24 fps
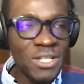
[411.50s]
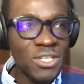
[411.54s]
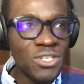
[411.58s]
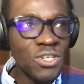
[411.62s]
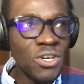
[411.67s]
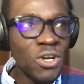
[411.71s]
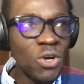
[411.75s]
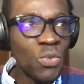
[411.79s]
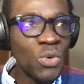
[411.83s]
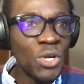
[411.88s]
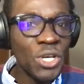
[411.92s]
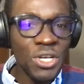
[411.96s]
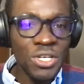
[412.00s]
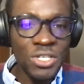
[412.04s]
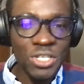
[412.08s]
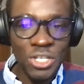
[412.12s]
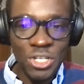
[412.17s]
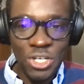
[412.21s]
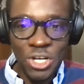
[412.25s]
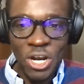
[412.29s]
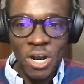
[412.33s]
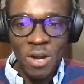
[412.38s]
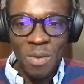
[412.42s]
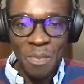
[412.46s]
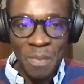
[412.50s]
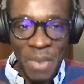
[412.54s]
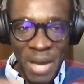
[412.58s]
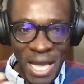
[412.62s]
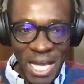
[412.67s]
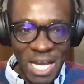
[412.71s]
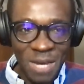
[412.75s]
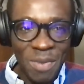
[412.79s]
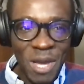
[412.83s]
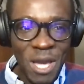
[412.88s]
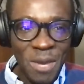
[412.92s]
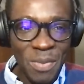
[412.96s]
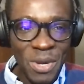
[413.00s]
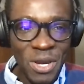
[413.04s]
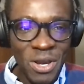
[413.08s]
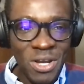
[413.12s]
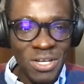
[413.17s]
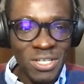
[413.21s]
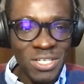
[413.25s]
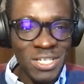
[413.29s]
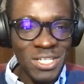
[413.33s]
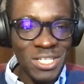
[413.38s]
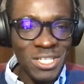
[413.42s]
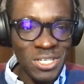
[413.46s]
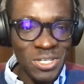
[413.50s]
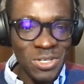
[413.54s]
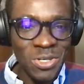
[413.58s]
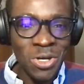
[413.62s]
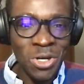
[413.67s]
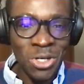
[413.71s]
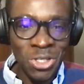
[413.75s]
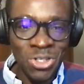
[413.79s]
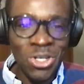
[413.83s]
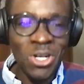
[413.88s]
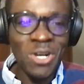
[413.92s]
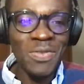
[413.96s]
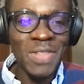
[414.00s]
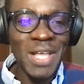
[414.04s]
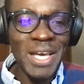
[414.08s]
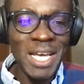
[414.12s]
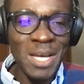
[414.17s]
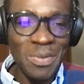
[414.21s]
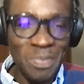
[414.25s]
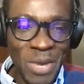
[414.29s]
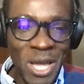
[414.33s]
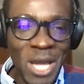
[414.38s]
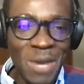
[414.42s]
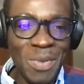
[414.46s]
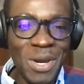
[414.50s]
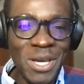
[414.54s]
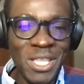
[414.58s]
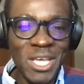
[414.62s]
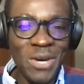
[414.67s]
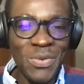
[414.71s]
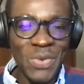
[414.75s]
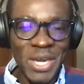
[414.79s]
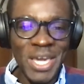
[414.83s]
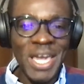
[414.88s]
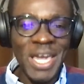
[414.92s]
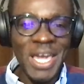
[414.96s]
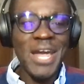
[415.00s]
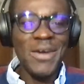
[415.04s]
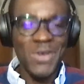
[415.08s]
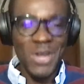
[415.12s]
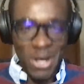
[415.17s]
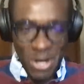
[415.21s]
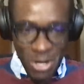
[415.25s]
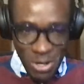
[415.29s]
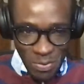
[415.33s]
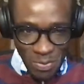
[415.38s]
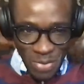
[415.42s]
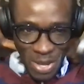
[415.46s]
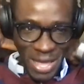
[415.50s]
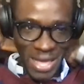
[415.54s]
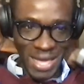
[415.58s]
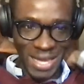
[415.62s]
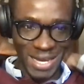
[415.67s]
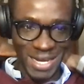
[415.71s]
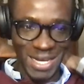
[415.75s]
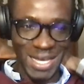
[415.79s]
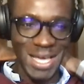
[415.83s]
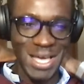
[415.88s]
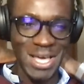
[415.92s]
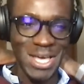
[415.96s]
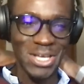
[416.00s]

And so we use the term backpack because it's sort of like a backpack that we carry on our back.